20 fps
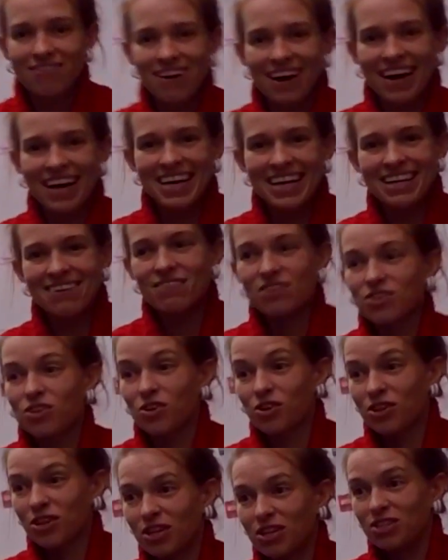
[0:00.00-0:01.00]
Right? Even
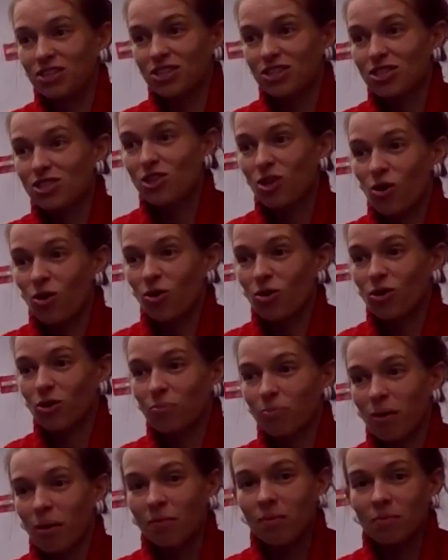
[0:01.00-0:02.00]
though they're just local,
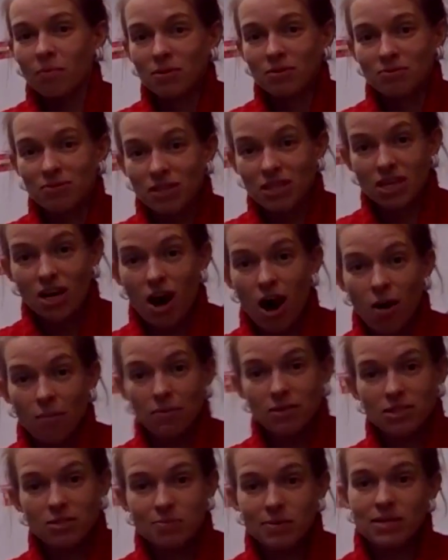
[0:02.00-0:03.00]
probably really
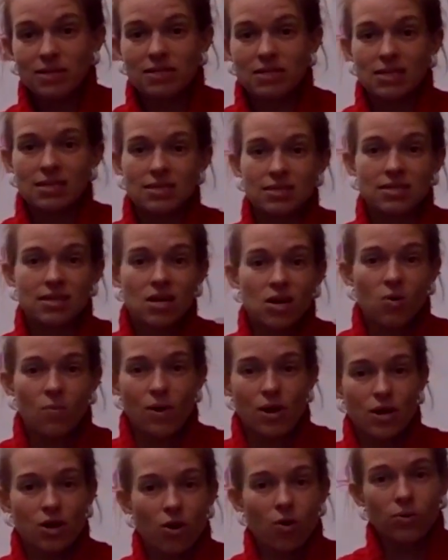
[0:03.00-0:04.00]
common species,
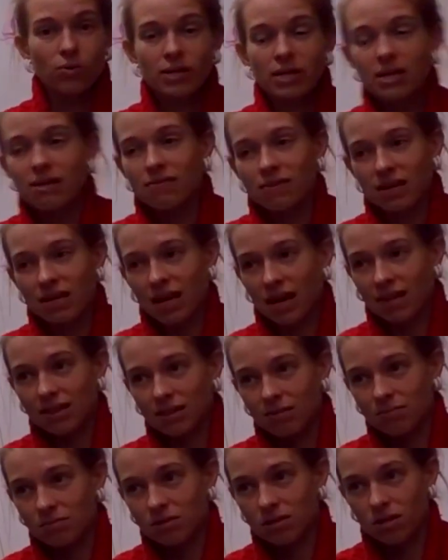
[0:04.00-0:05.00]
we could only even get
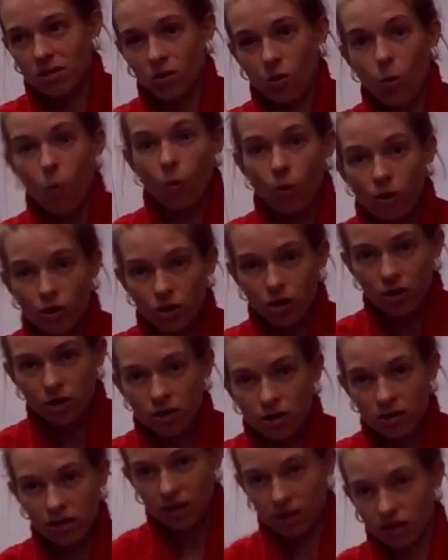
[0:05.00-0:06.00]
them to the order,
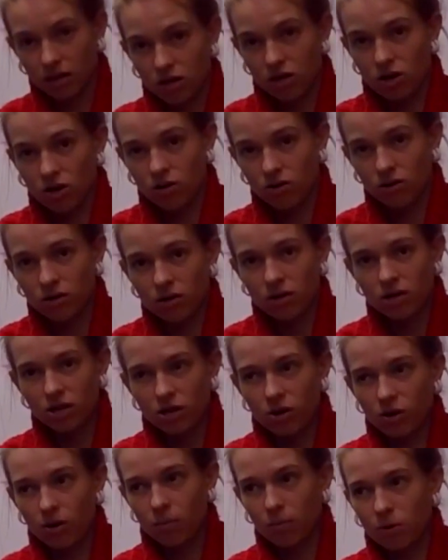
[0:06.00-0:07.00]
let alone,
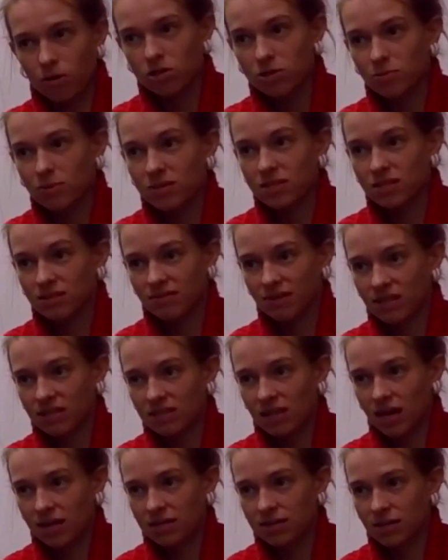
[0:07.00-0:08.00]
a more specific
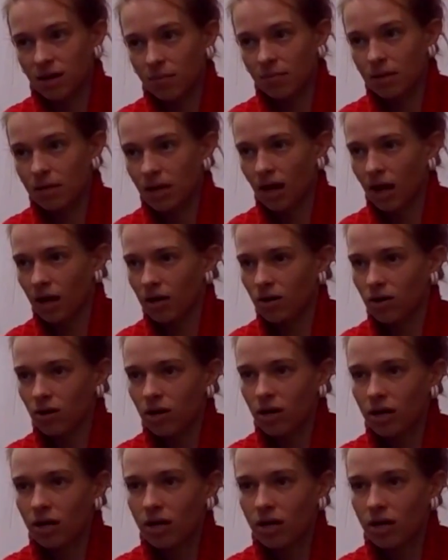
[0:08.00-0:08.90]
taxonomic category.